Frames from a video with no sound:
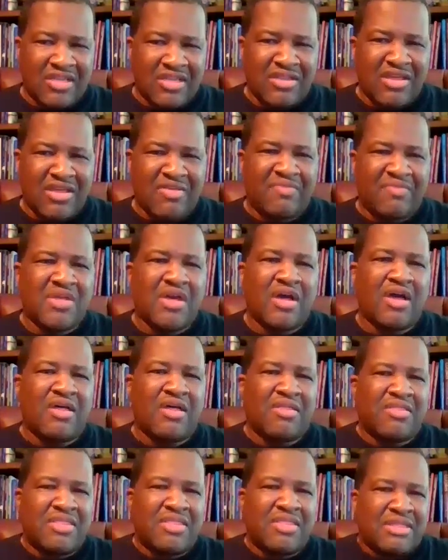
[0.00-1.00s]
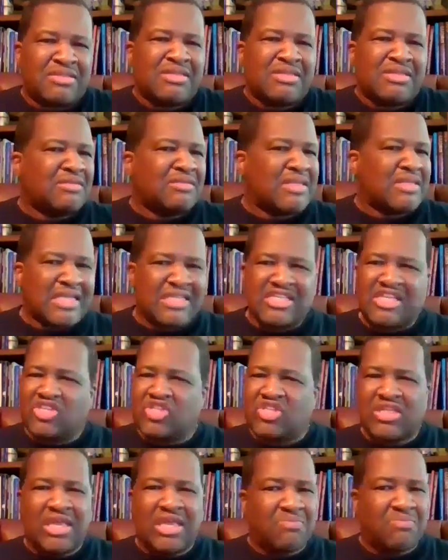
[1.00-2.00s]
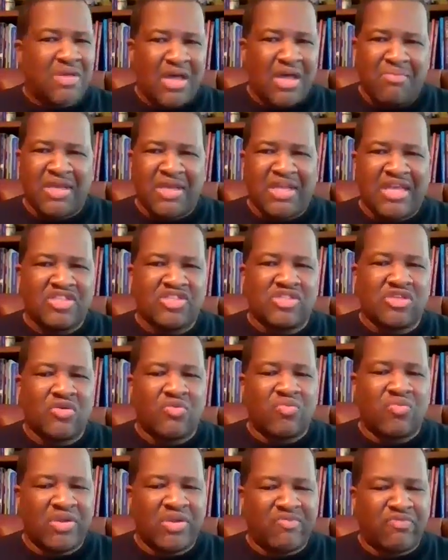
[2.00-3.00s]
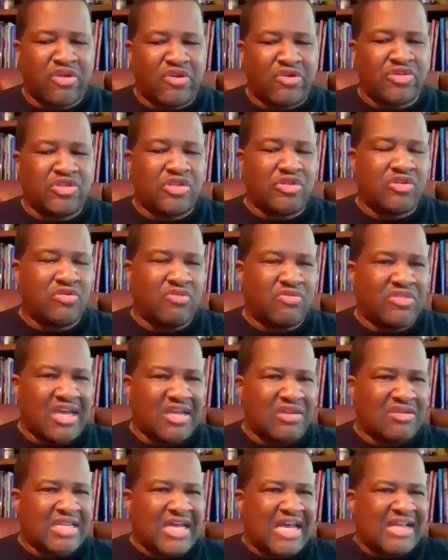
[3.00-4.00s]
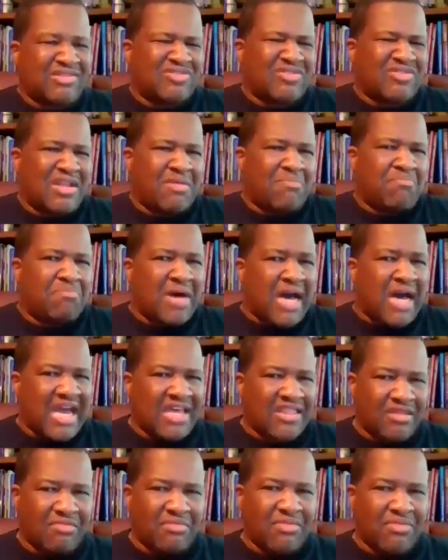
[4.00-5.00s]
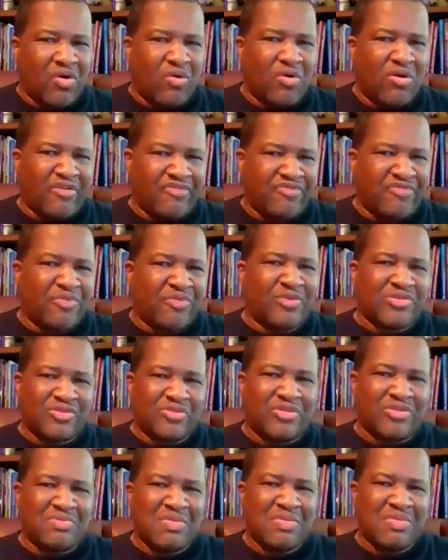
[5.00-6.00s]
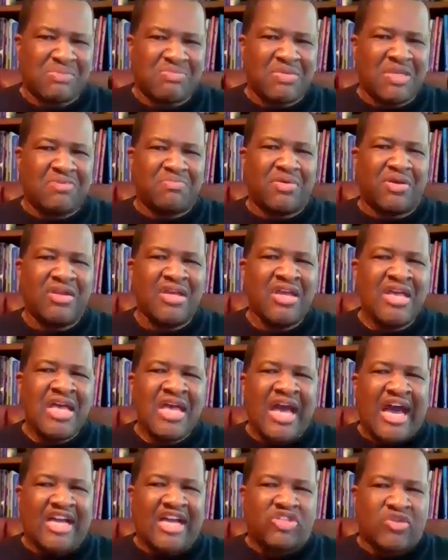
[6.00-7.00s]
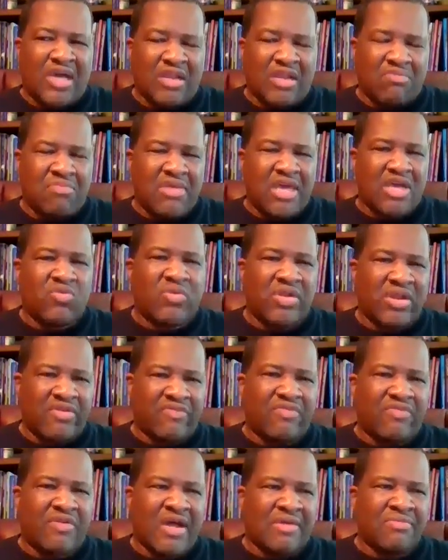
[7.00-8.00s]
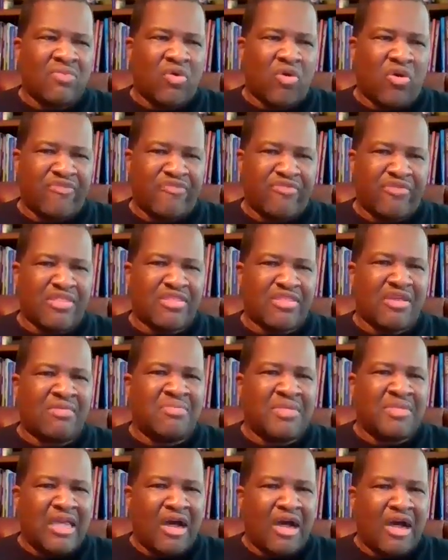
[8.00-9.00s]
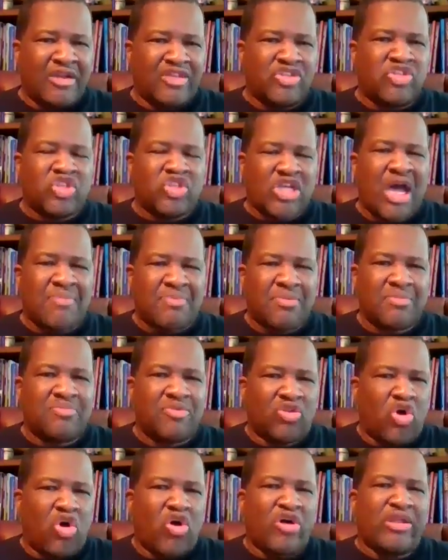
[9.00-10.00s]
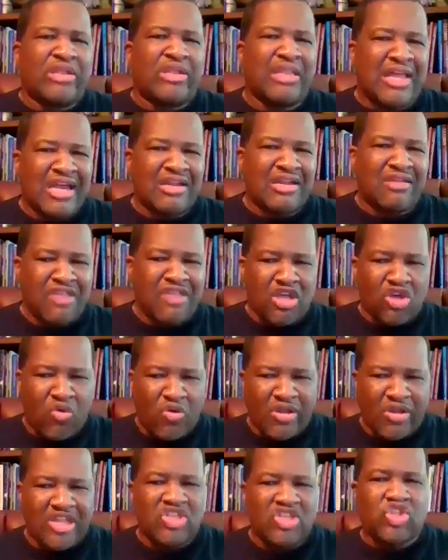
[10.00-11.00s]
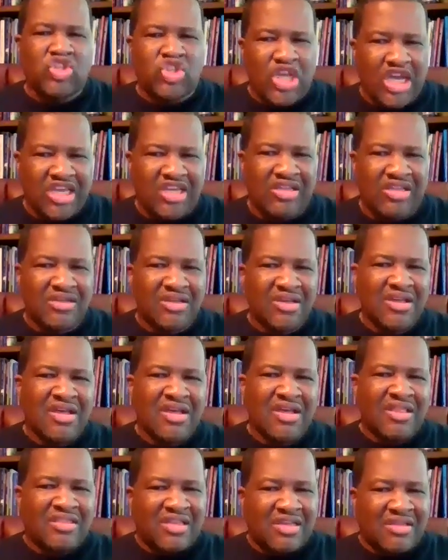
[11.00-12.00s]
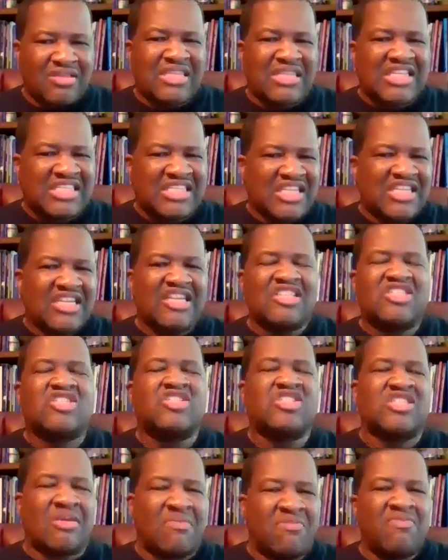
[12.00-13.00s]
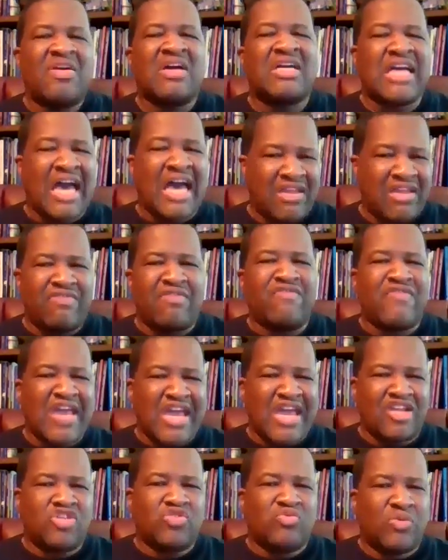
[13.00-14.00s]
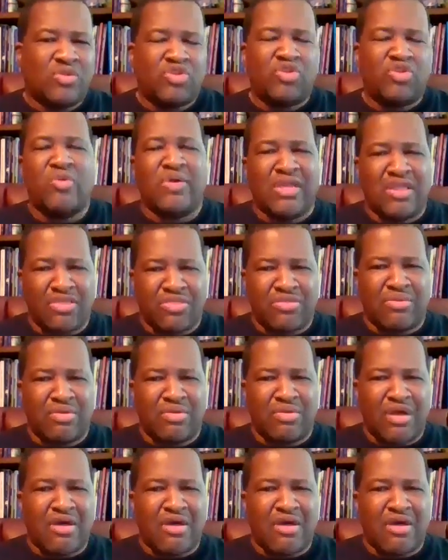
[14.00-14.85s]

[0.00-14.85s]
in them, they just keep coming. And so we've learned to do that, not trying to buy them off, or so to speak, but I try to make whatever I'm offering them unshoppable online. If they go on and check it, they see there's some kind of advantage with doing it